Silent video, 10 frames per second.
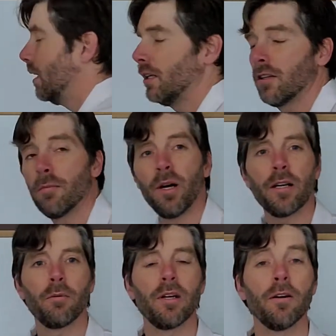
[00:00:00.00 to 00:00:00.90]
into the body.
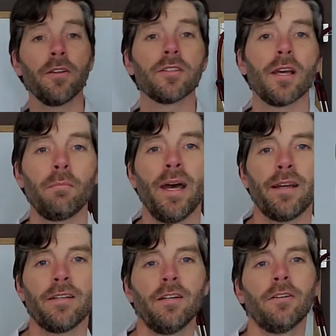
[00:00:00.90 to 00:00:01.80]
We call this a
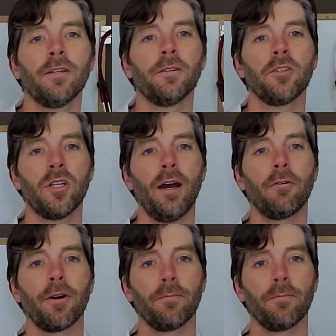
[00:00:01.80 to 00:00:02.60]
bacterial shower.